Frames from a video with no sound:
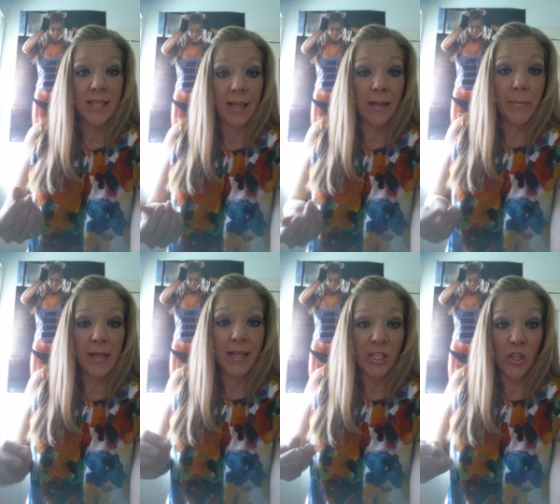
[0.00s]
deli
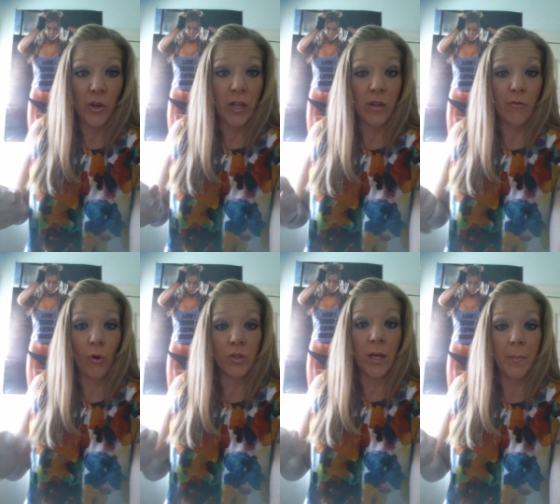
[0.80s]
meat, like turkey
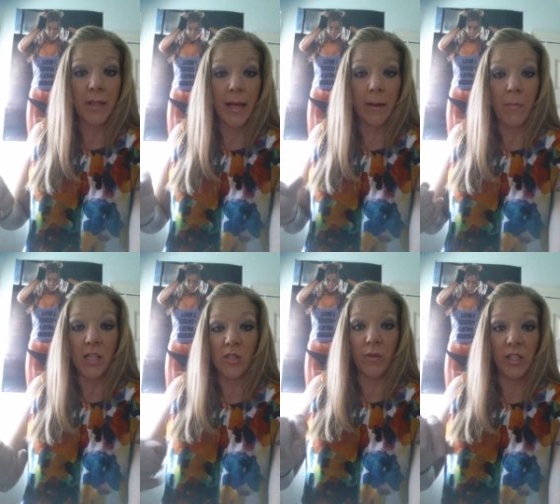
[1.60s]
rolled up in like a
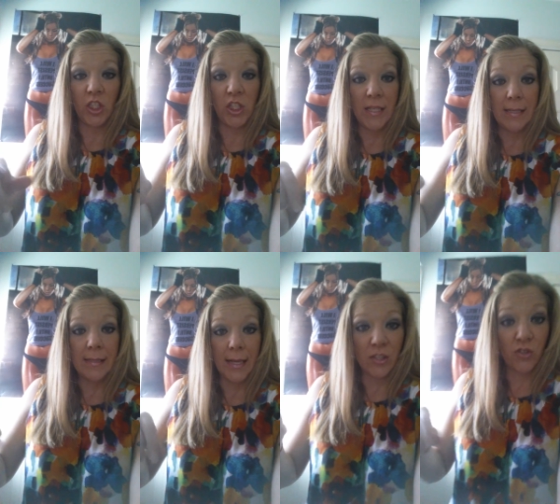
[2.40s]
mozzarella
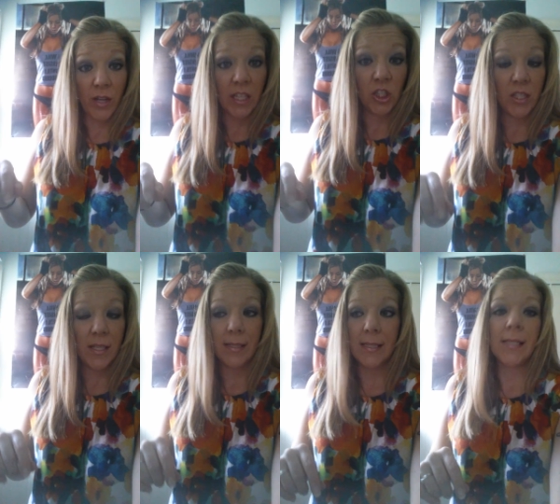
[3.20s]
cheese, like stringy
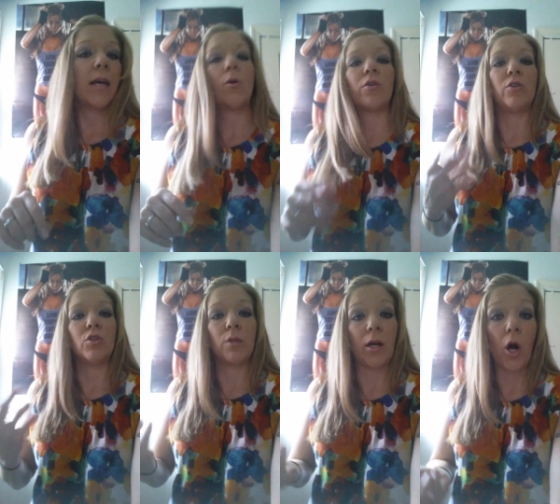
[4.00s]
cheese stick, or they'll
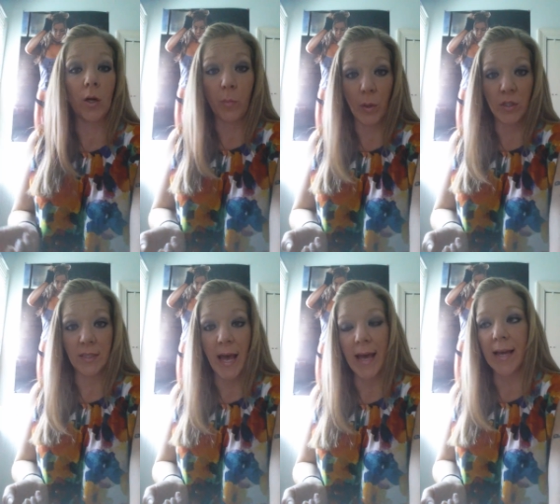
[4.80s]
do like hard
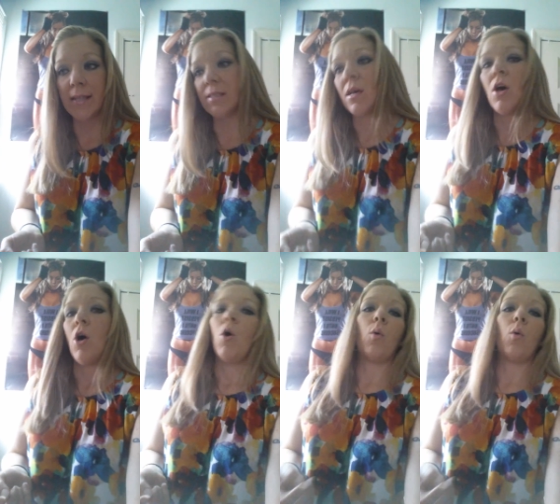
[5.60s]
boiled eggs,